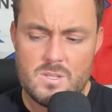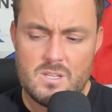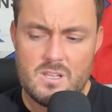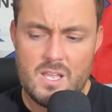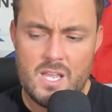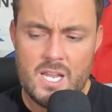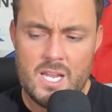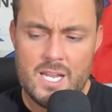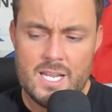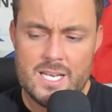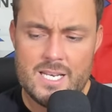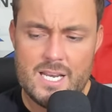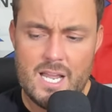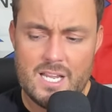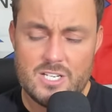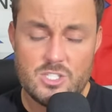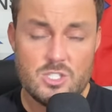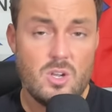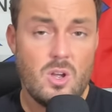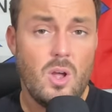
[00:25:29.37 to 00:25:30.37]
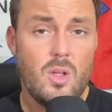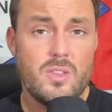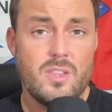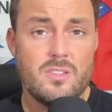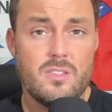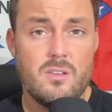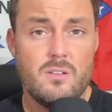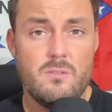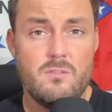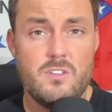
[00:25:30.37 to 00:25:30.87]
And I saw
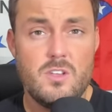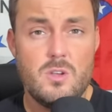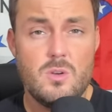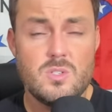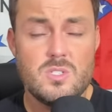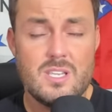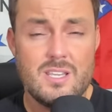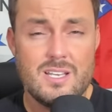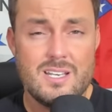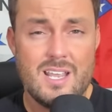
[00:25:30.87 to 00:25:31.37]
that the views and the